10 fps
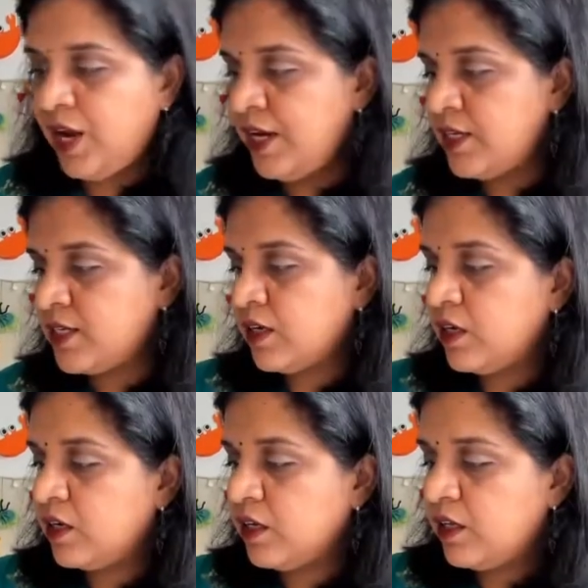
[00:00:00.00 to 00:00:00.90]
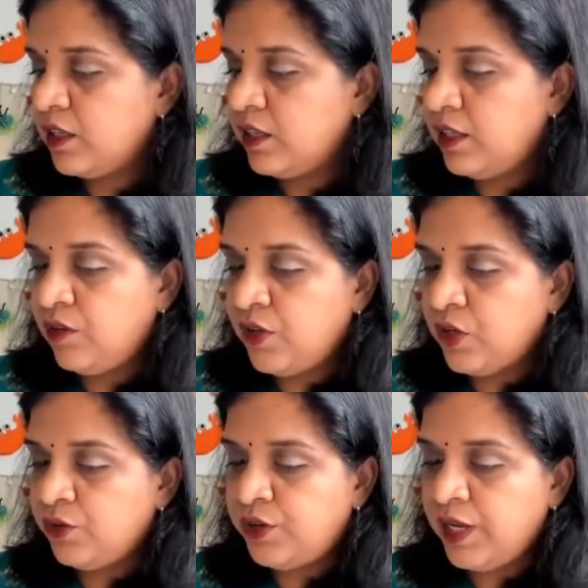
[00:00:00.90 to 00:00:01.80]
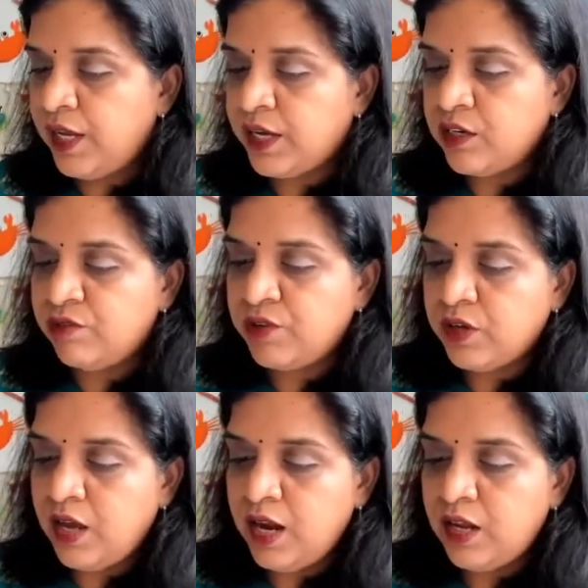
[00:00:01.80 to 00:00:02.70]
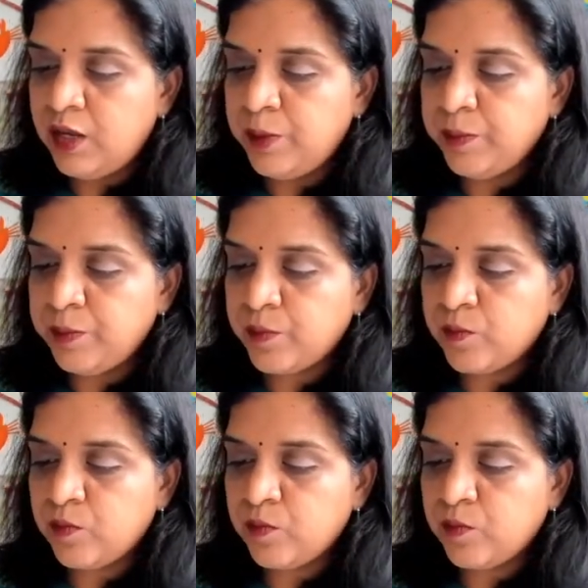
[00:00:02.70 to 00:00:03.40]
right? Then we're going to take a different color,